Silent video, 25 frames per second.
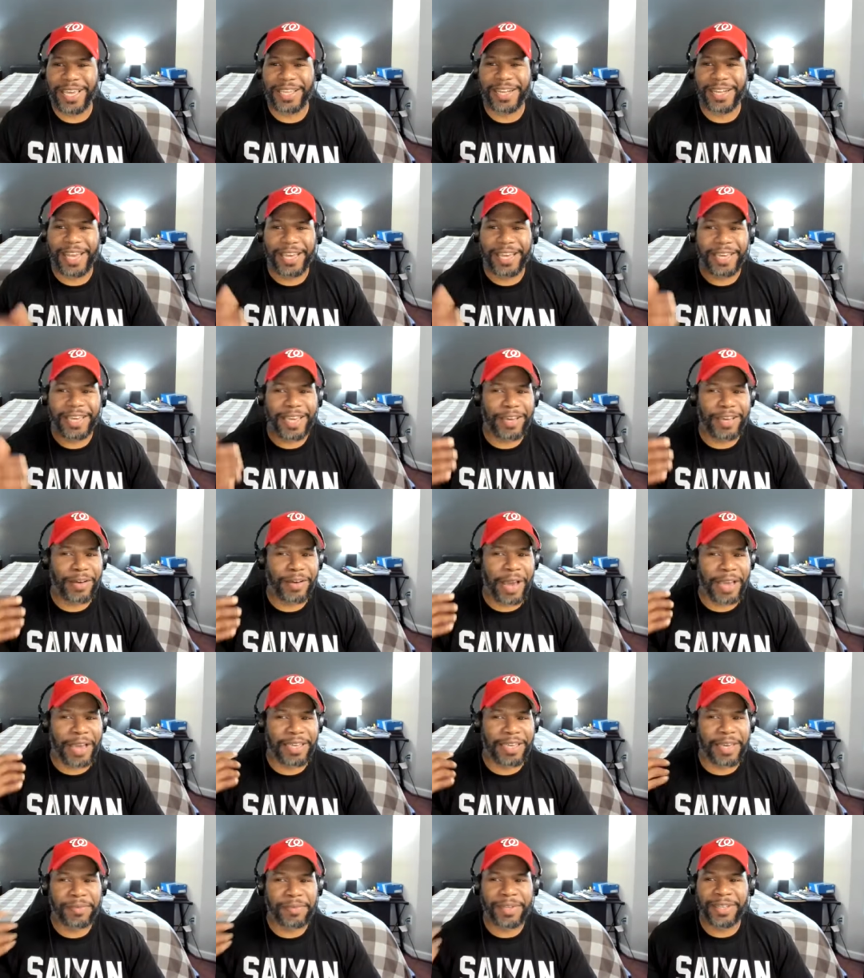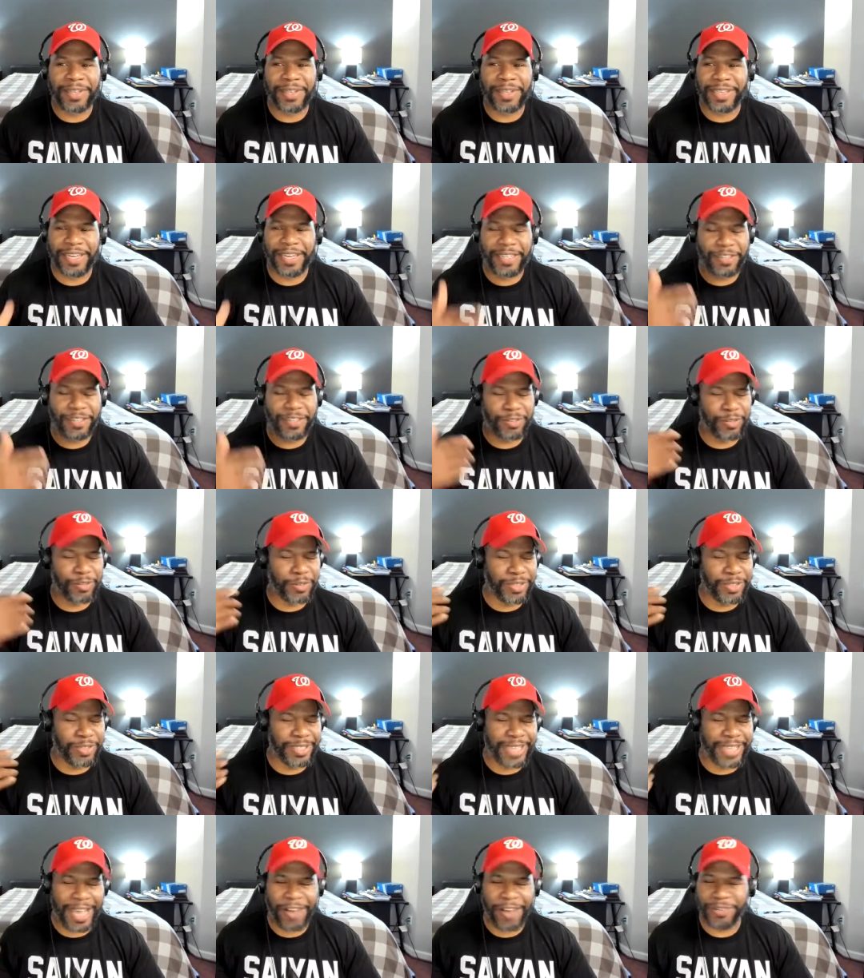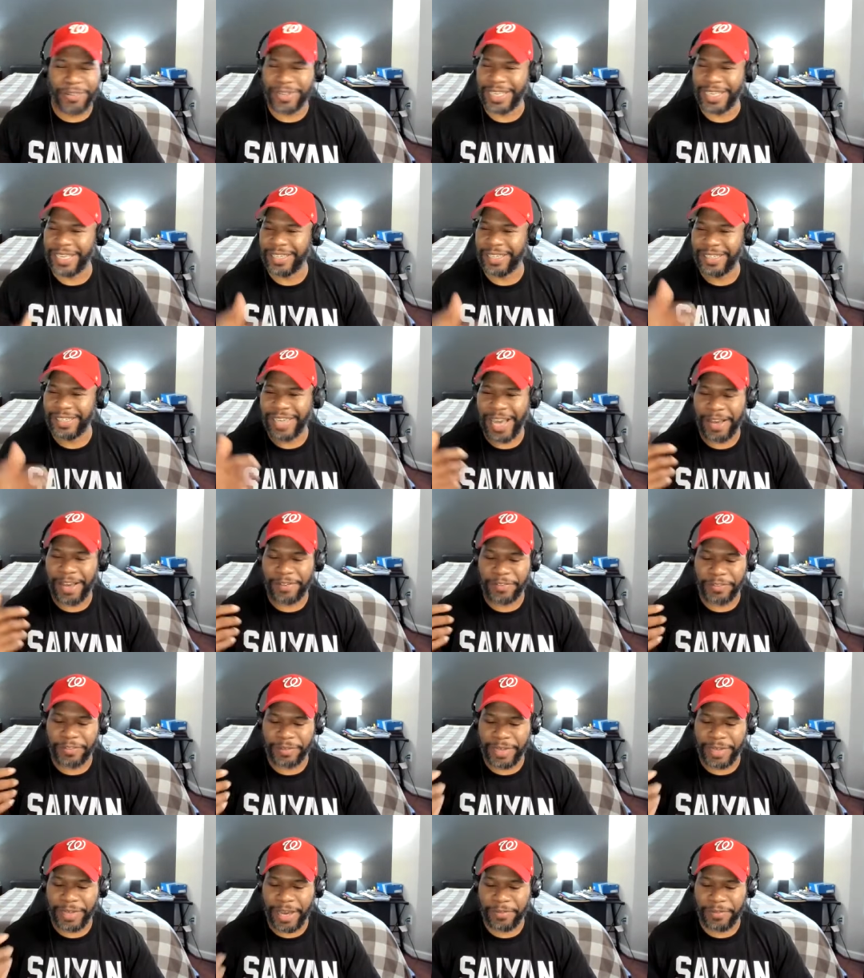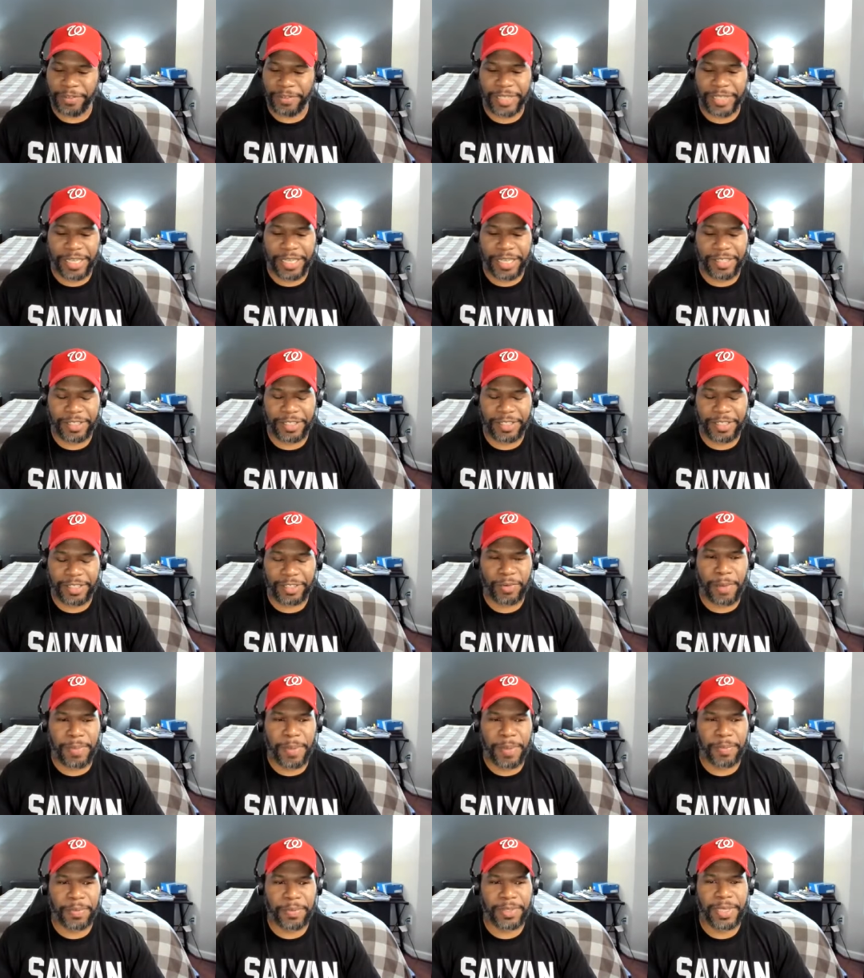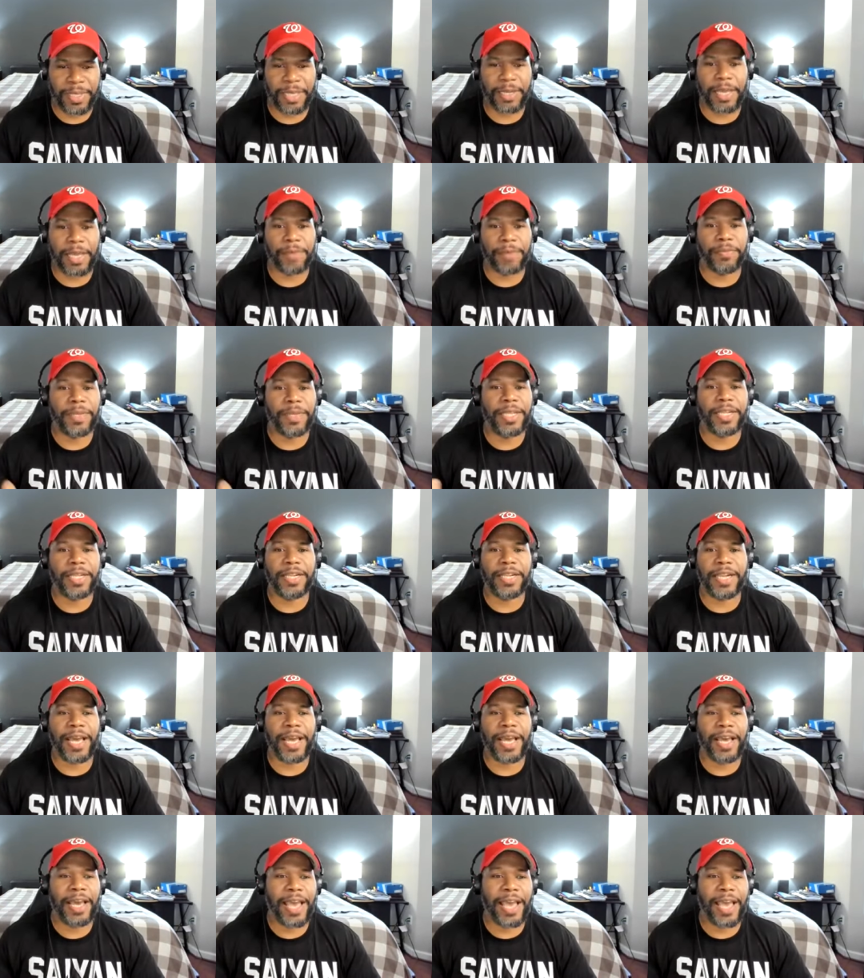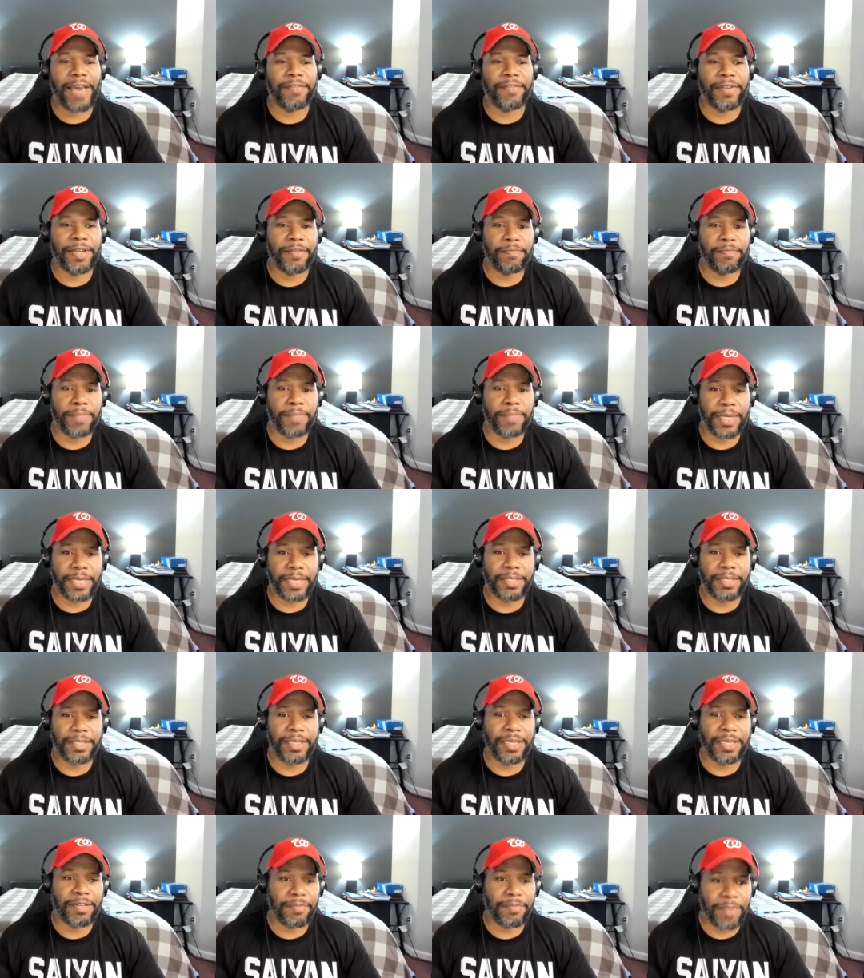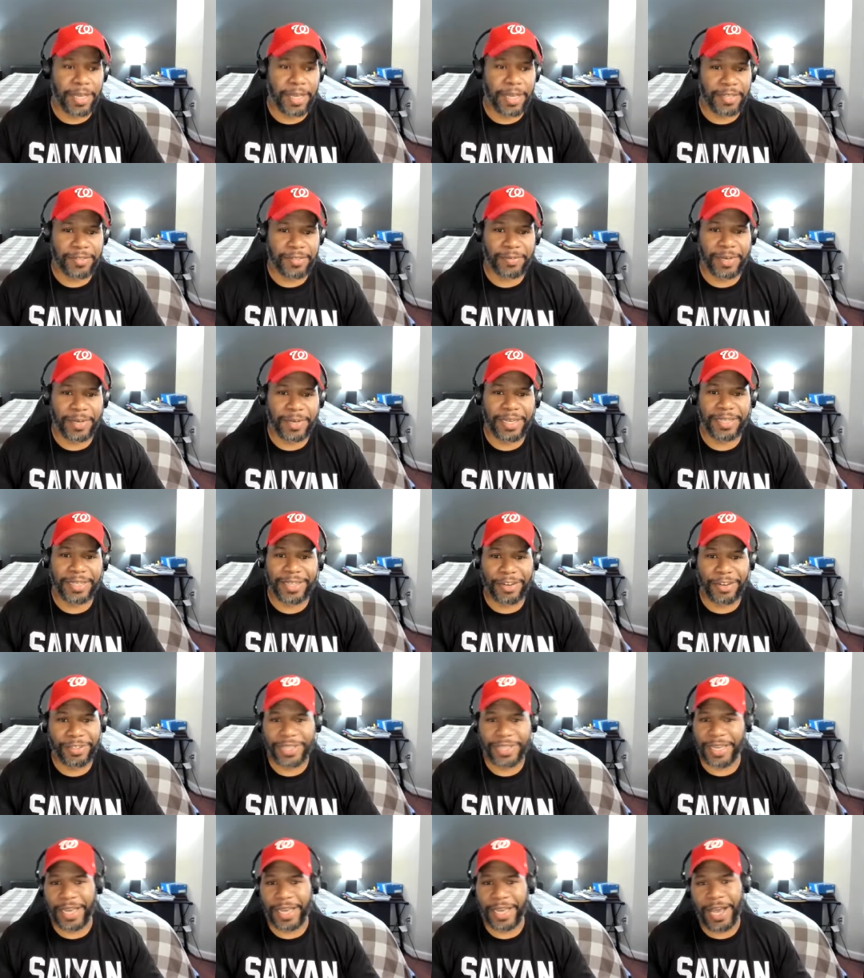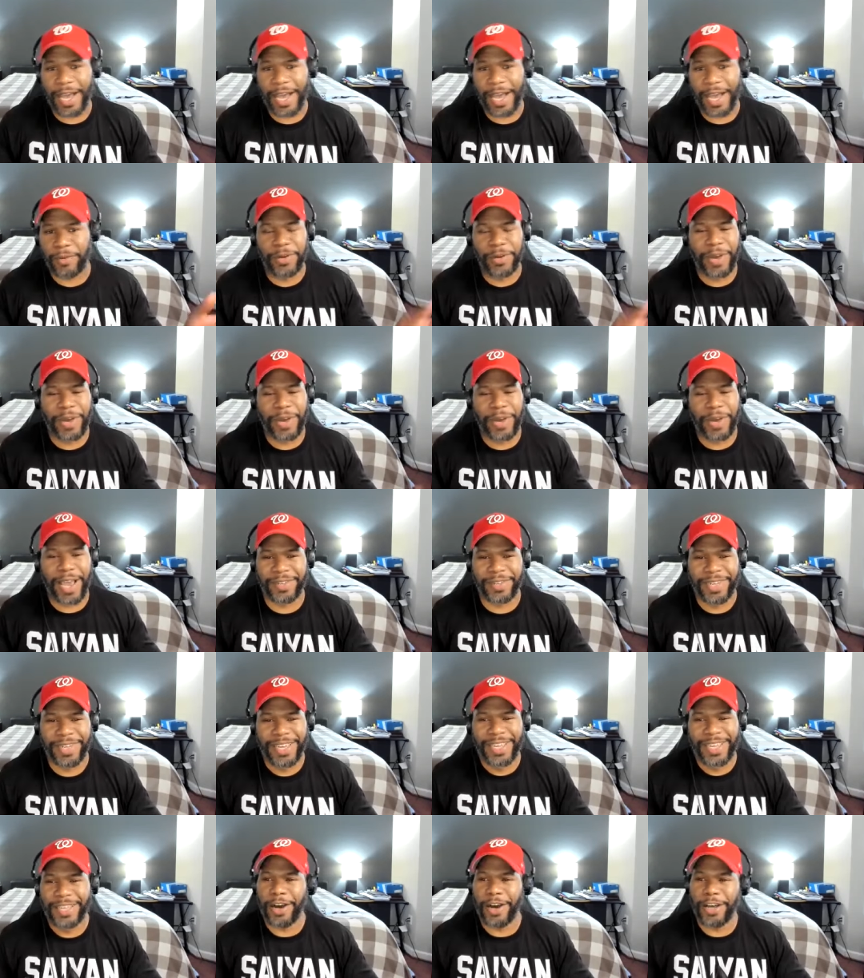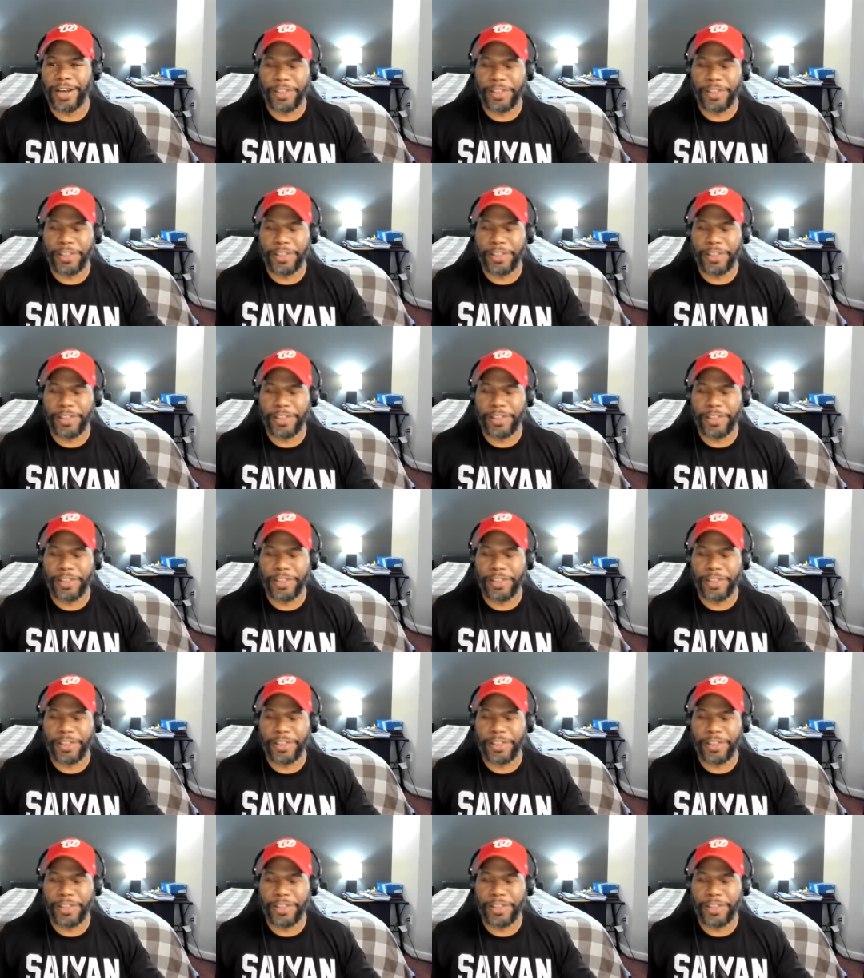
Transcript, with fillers: day, like I kept on getting these resounding con- conversations around people saying that we did not have enough money to invest, right? That was like, ah, we don't have it.